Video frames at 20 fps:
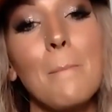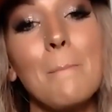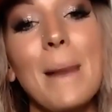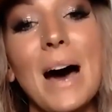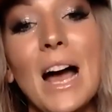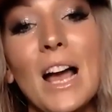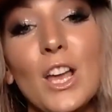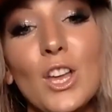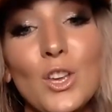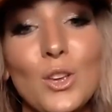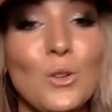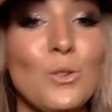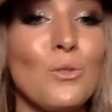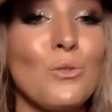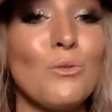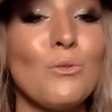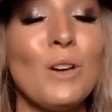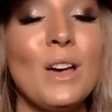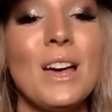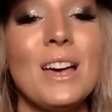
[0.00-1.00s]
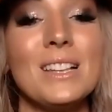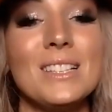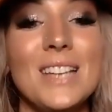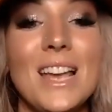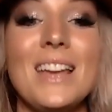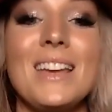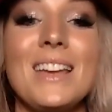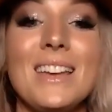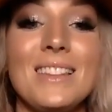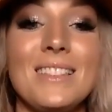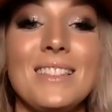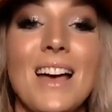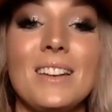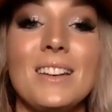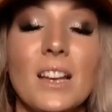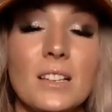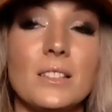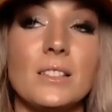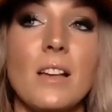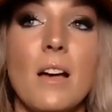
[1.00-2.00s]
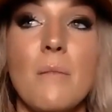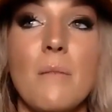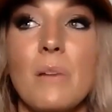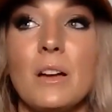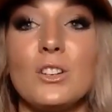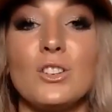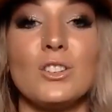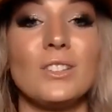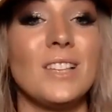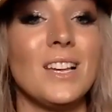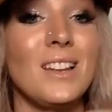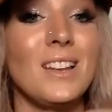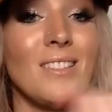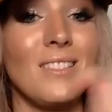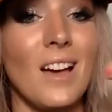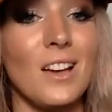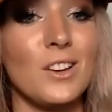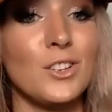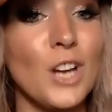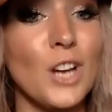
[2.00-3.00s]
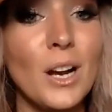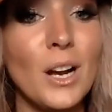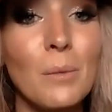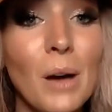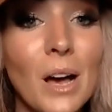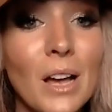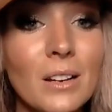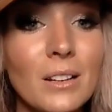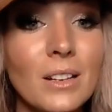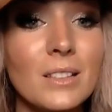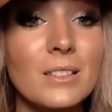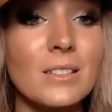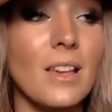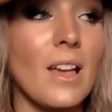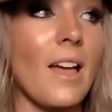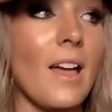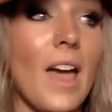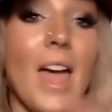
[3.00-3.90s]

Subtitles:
by you taking that next step by just hitting that share button and saying,